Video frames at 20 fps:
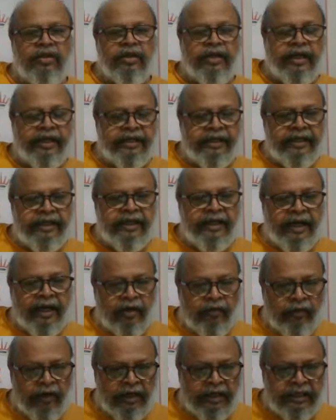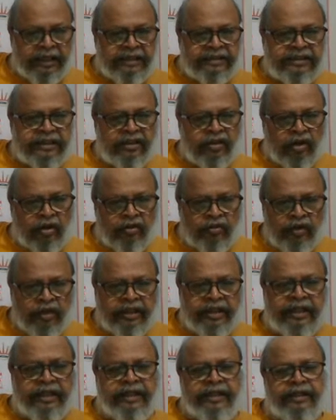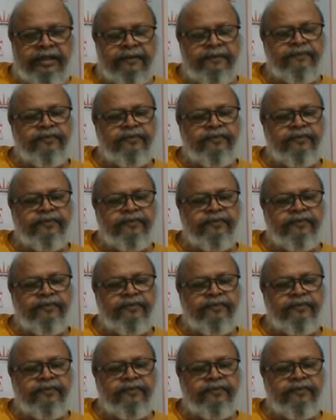Getting an advantage and converting it.